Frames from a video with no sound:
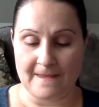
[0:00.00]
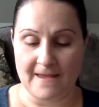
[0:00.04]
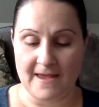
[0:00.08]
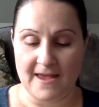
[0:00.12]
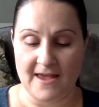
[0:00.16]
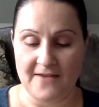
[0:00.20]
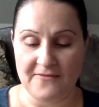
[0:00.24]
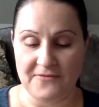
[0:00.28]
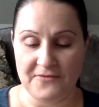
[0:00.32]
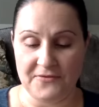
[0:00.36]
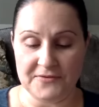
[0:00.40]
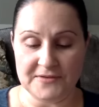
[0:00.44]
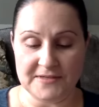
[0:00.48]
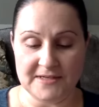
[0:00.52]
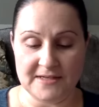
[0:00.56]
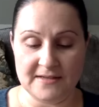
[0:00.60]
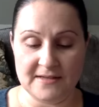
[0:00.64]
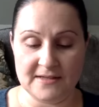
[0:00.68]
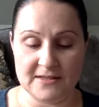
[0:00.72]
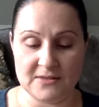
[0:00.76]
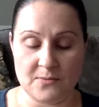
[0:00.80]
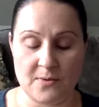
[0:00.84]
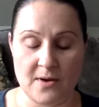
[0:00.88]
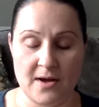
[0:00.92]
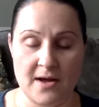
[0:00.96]
If you've seen
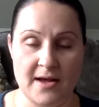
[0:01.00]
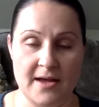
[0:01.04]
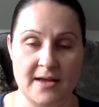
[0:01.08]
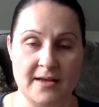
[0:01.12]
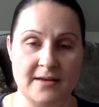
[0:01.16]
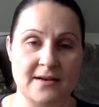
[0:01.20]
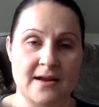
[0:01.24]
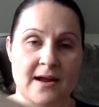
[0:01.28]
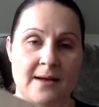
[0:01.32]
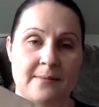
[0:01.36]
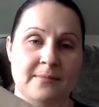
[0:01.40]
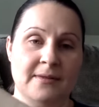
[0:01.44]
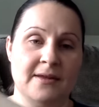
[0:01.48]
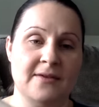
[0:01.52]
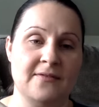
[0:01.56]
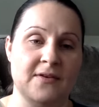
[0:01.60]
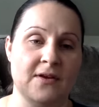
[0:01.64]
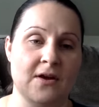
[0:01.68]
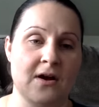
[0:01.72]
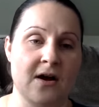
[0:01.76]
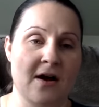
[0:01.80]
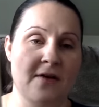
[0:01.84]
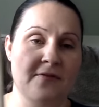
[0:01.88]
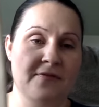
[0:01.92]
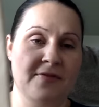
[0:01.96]
this one, I'm
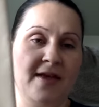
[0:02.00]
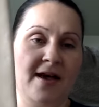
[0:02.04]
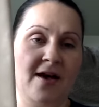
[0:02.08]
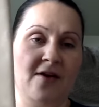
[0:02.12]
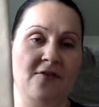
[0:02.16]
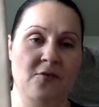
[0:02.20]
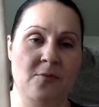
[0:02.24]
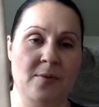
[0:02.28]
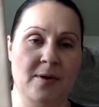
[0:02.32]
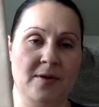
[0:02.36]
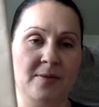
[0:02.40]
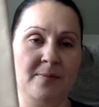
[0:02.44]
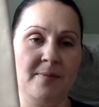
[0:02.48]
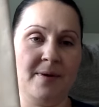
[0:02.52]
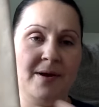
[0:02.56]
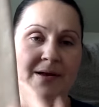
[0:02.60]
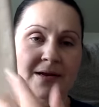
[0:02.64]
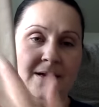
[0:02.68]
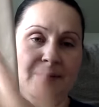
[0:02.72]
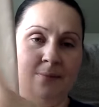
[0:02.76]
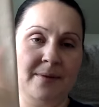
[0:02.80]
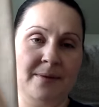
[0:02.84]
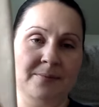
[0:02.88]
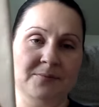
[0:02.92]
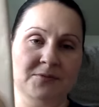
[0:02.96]
leaving off the alphabet at the
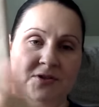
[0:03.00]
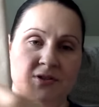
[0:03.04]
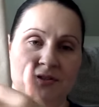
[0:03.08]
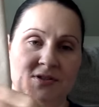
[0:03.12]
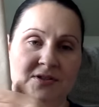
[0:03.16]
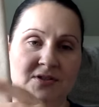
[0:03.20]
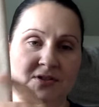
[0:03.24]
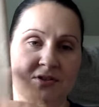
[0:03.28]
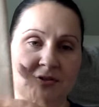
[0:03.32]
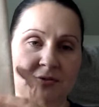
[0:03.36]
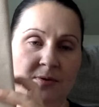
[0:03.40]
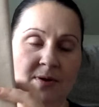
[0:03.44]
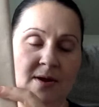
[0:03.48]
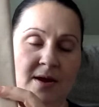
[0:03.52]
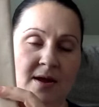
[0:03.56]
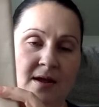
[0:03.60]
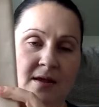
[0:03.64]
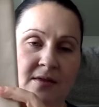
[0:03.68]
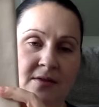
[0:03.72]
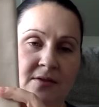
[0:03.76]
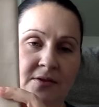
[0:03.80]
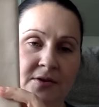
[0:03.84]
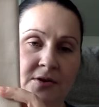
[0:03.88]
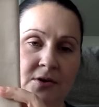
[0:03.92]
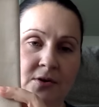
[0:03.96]
bottom. I'm just
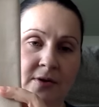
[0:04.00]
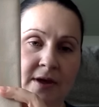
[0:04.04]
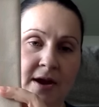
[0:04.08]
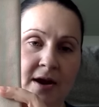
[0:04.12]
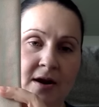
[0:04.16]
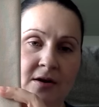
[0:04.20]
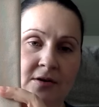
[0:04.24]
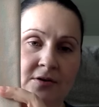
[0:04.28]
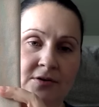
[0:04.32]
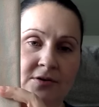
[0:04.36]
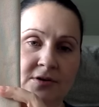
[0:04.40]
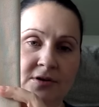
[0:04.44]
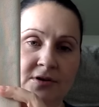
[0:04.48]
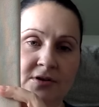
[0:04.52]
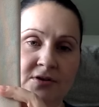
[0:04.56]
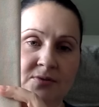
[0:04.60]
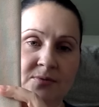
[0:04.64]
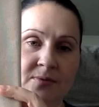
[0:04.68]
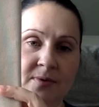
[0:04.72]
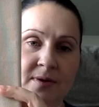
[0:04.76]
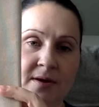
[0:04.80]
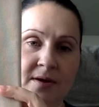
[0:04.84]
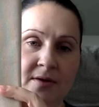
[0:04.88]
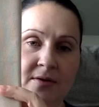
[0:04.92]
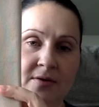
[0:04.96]
doing the little characters
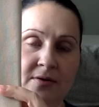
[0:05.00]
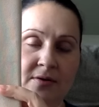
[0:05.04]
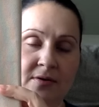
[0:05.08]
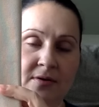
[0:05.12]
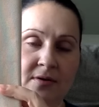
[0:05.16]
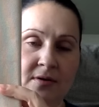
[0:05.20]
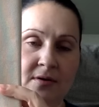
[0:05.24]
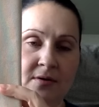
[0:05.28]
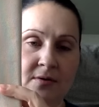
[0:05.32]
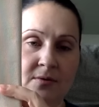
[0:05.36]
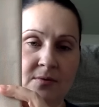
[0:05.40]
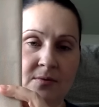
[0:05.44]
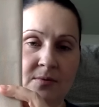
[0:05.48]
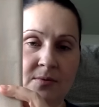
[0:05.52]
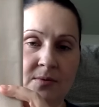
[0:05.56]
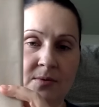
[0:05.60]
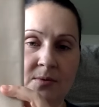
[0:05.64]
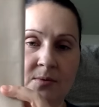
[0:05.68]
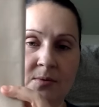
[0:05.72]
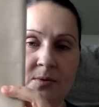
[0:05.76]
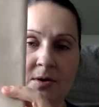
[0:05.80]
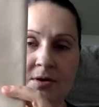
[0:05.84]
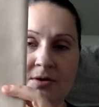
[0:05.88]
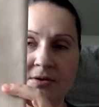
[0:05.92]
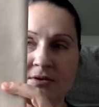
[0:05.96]
with the
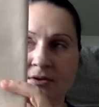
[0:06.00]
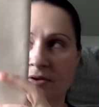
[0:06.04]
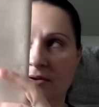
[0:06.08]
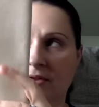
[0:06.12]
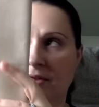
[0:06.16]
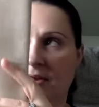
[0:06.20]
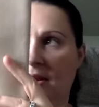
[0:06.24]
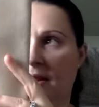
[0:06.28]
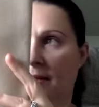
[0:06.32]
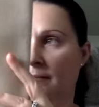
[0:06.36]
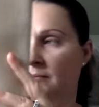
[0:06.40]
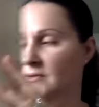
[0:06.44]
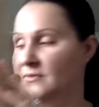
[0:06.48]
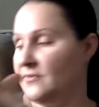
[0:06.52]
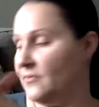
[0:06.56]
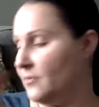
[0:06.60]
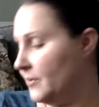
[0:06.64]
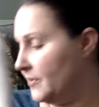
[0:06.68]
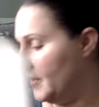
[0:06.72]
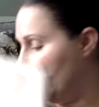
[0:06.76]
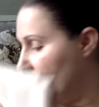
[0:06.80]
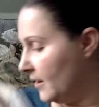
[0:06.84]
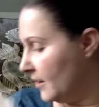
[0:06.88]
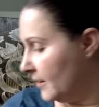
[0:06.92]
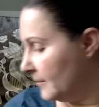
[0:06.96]
words or the names for
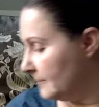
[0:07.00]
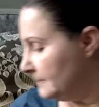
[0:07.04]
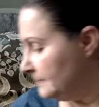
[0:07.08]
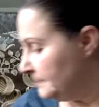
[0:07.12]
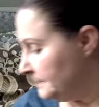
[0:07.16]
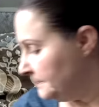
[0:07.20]
what they are.